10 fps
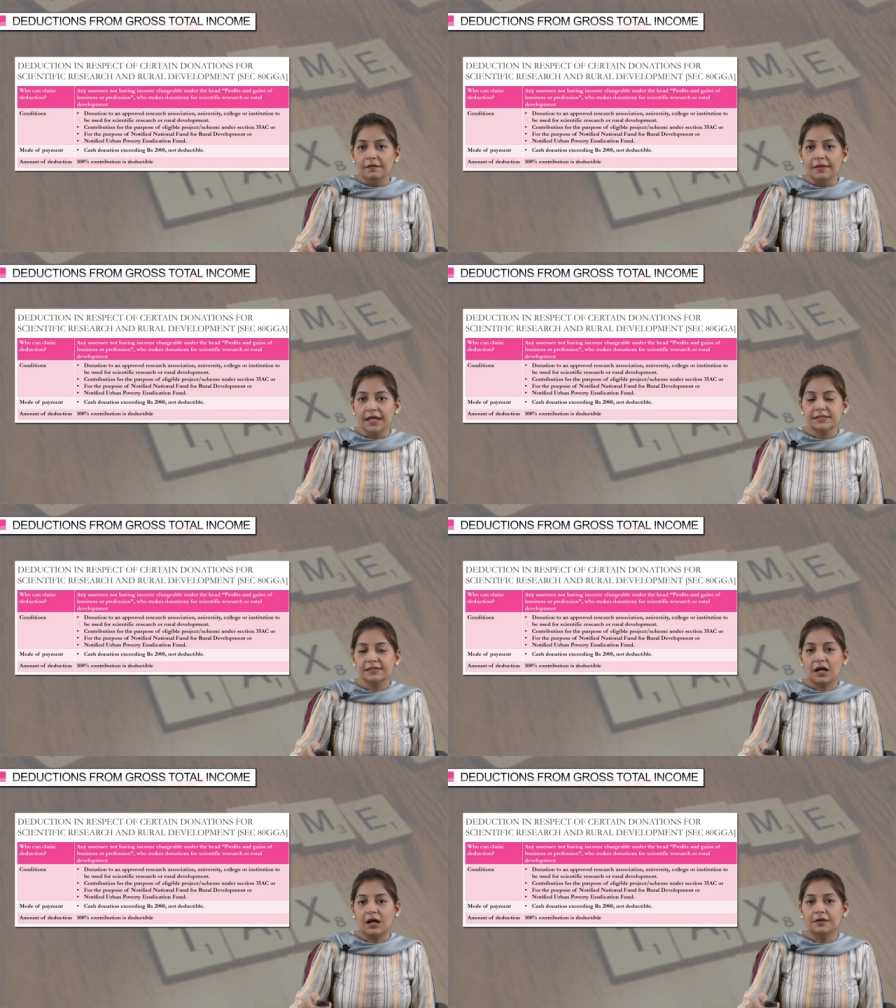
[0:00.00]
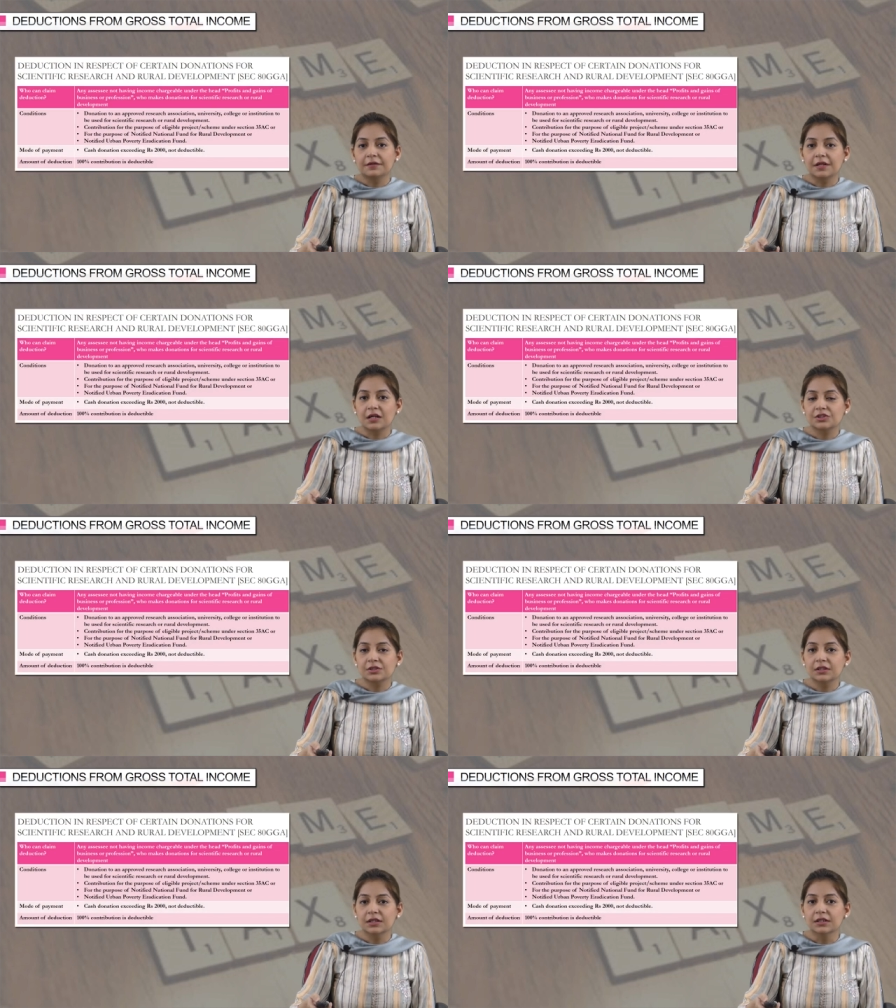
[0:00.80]
Next our
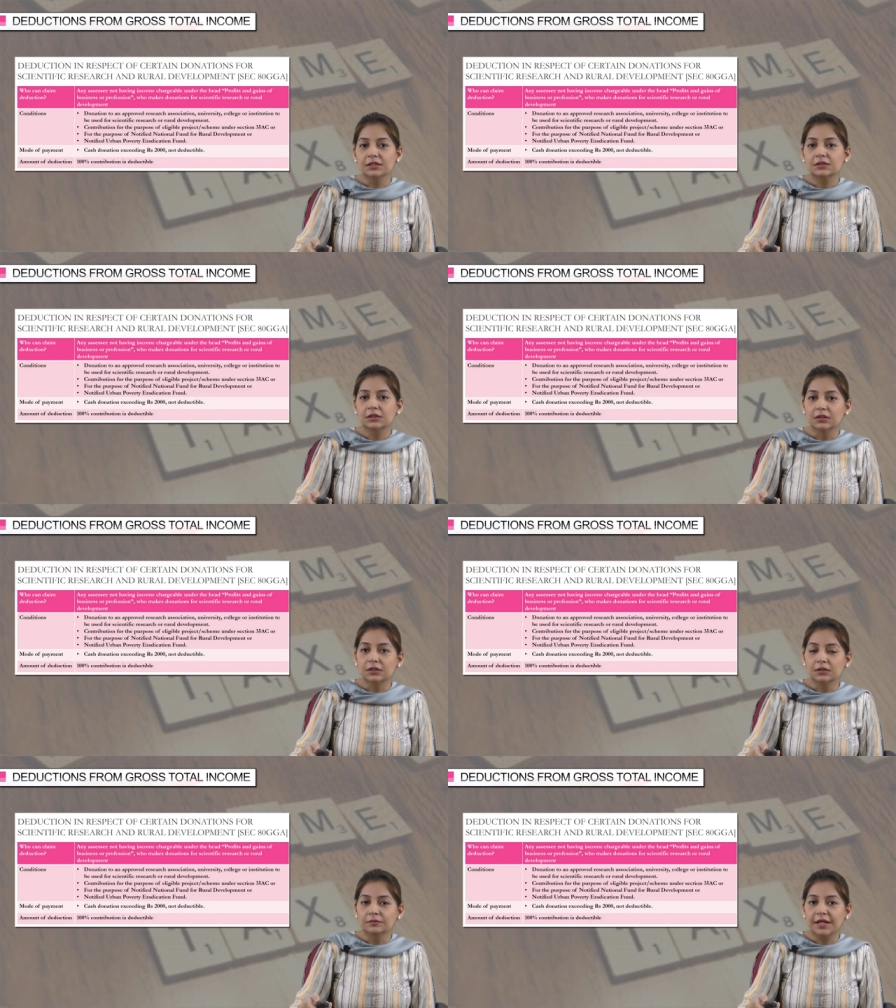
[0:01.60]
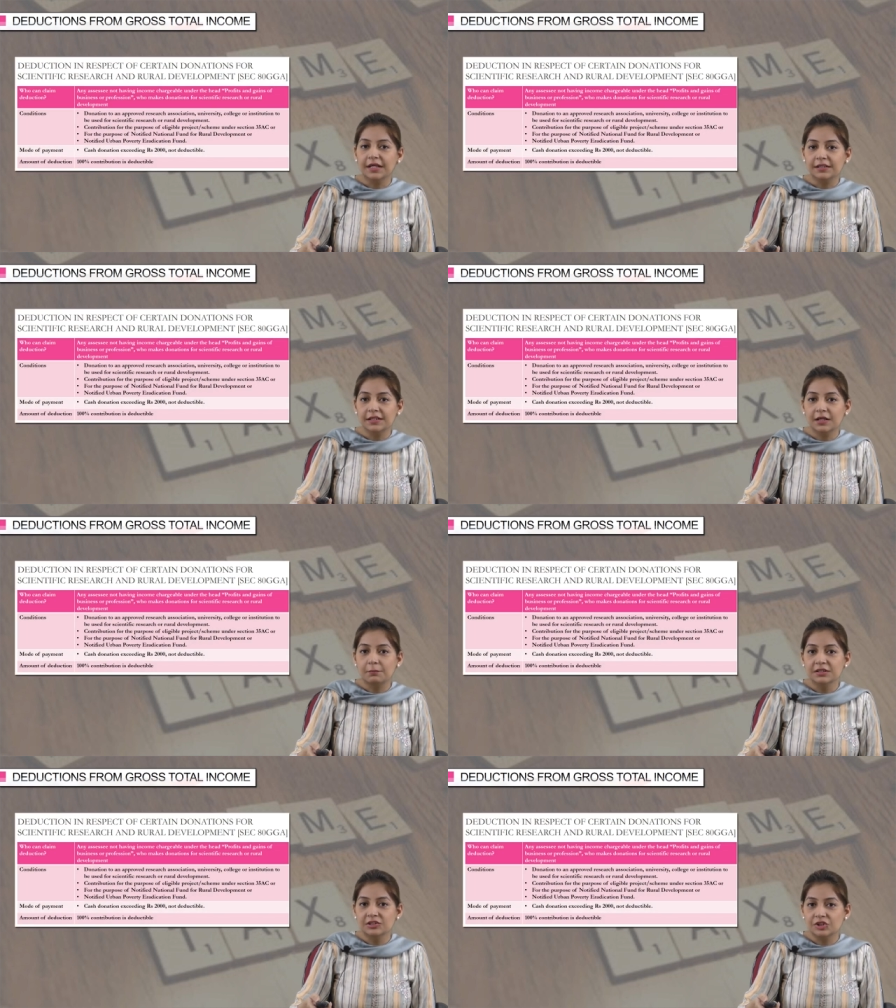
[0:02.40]
deduction is uh, 80
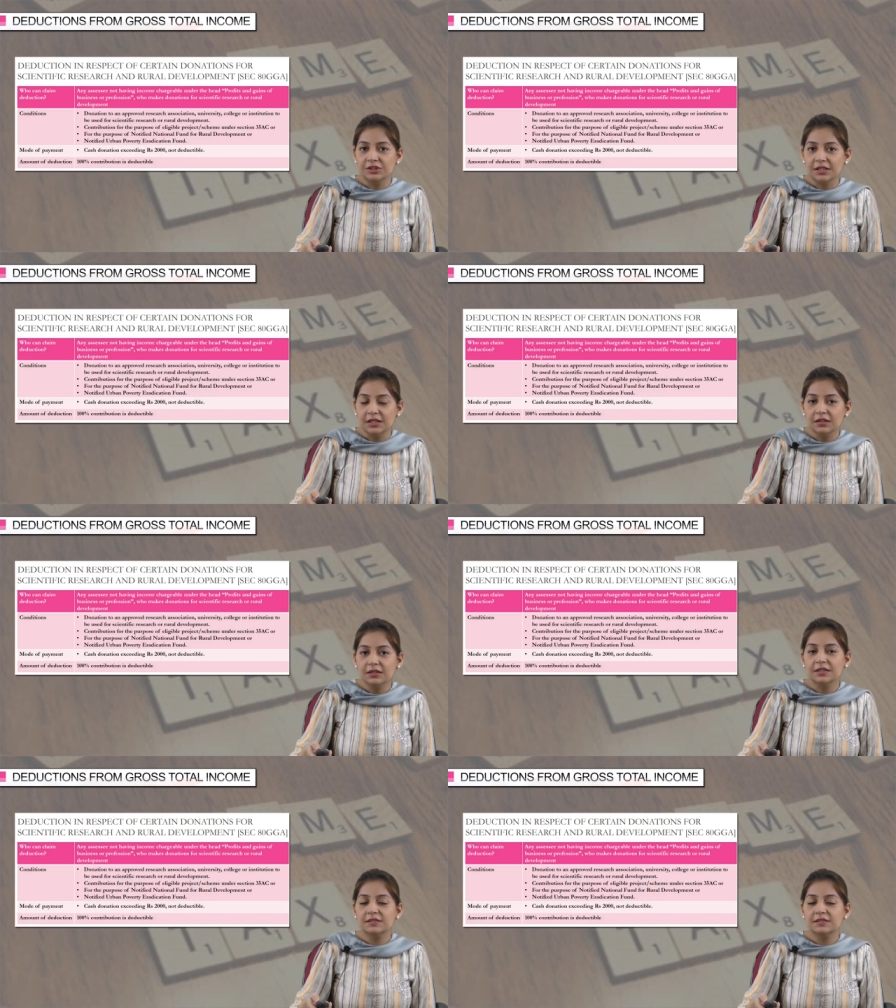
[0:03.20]
GA.